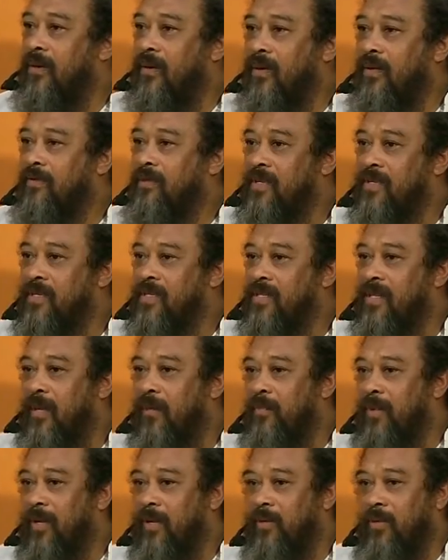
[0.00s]
all of this is
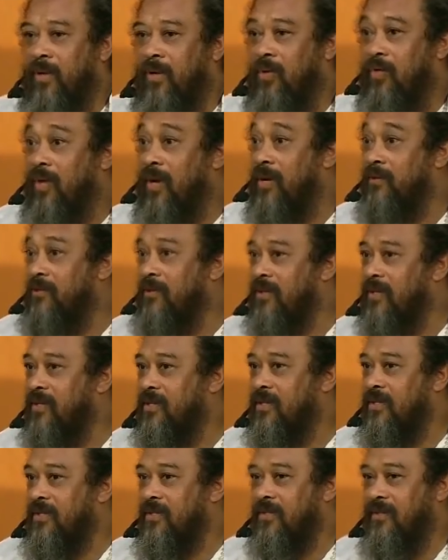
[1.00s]
happening without
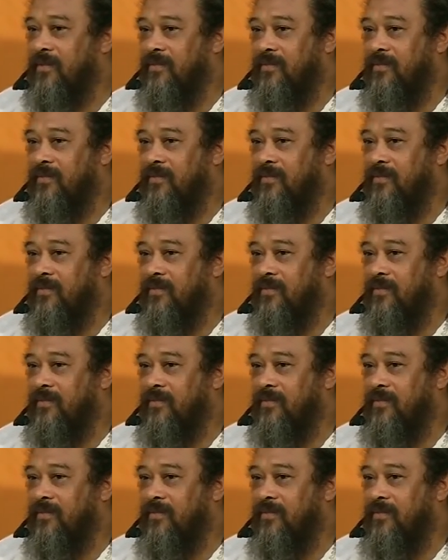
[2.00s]
effort.